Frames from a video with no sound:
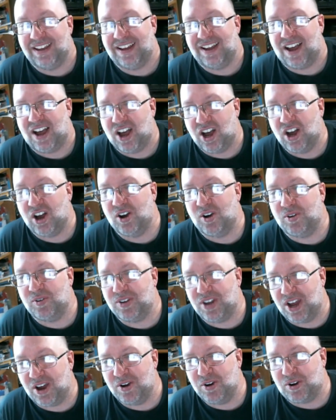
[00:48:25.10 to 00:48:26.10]
oh
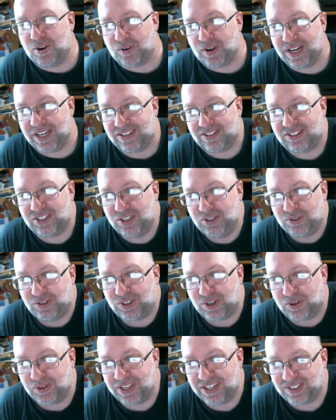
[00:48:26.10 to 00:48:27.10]
no, Chris, you
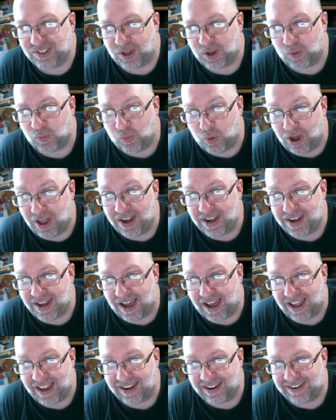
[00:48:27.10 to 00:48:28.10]
sold these on
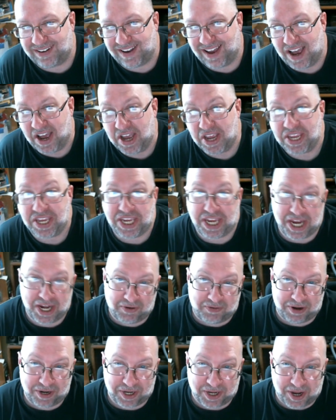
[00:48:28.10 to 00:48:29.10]
Whatnot a year
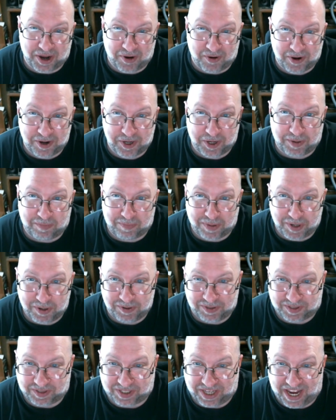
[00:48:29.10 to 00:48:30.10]
ago in your boot
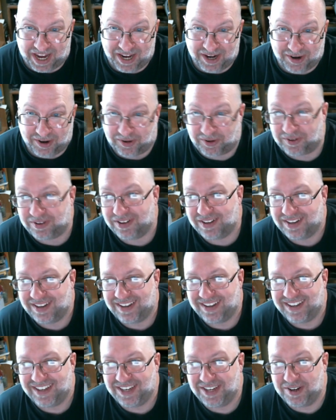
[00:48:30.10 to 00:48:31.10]
sale.
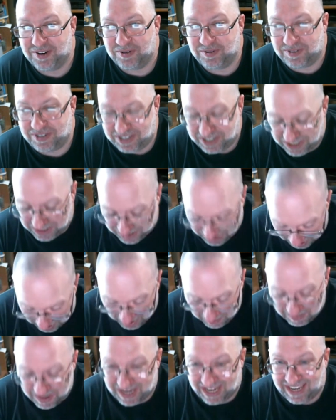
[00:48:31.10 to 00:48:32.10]
You
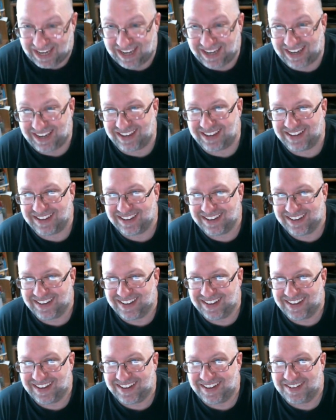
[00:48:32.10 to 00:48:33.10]
dummy.
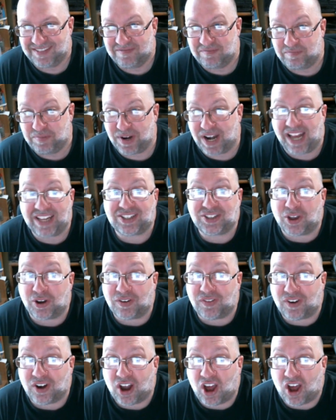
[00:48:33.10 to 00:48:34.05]
But I sold it for